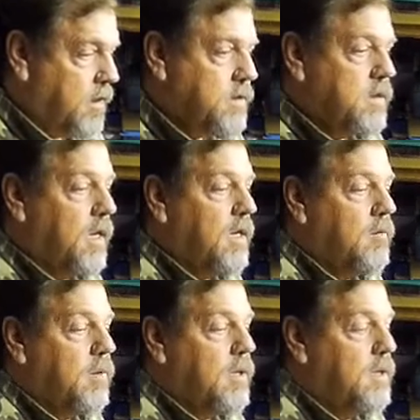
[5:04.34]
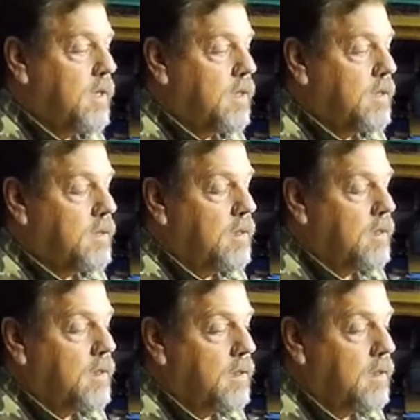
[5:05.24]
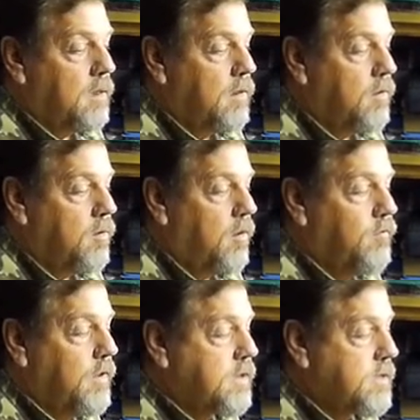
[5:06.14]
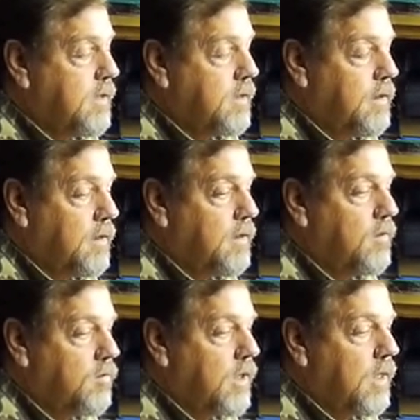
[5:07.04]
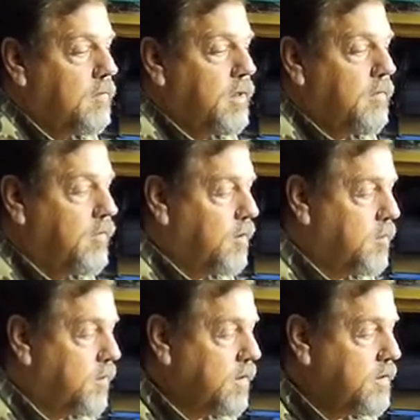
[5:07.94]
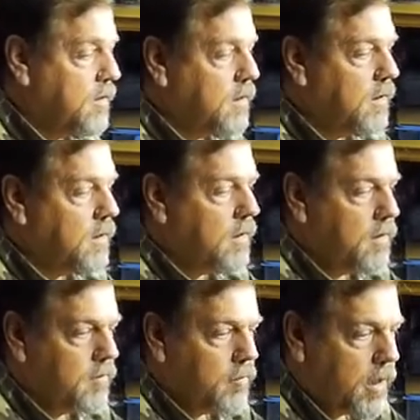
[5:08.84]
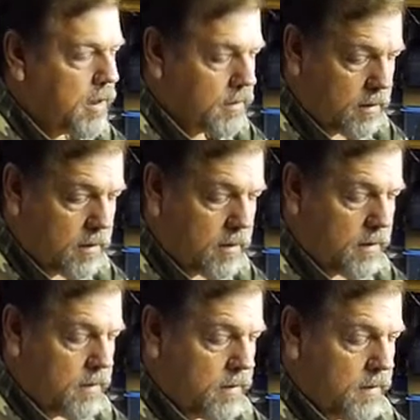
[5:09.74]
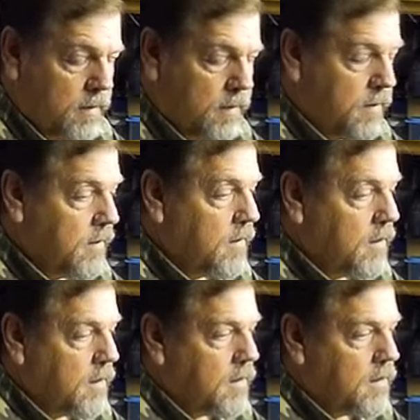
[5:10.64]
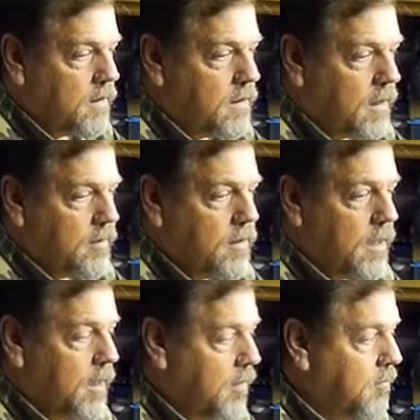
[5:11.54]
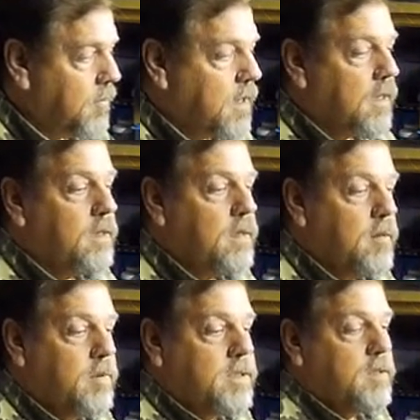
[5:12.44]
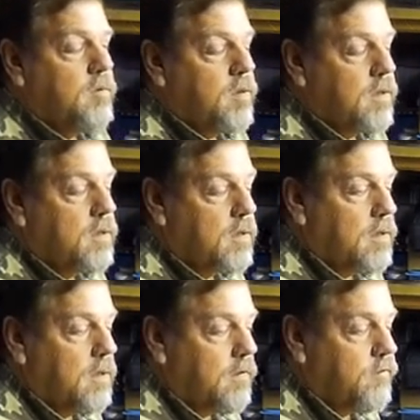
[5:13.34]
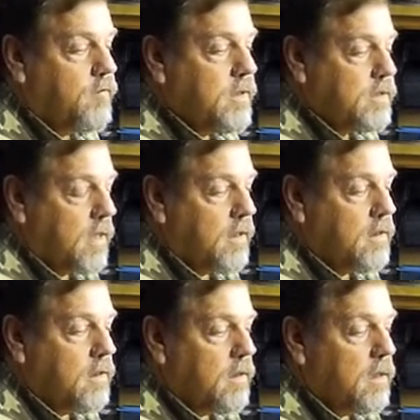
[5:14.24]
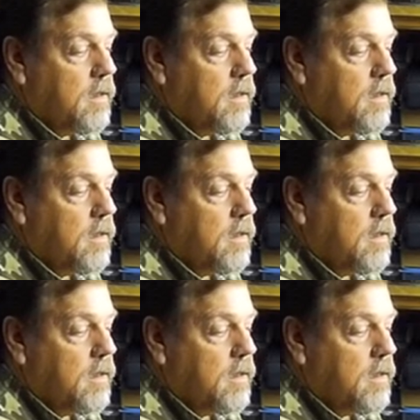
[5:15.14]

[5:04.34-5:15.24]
is telling me that obviously I do get a bit of Harmonix in the barrel. I am currently busy with, I've designed a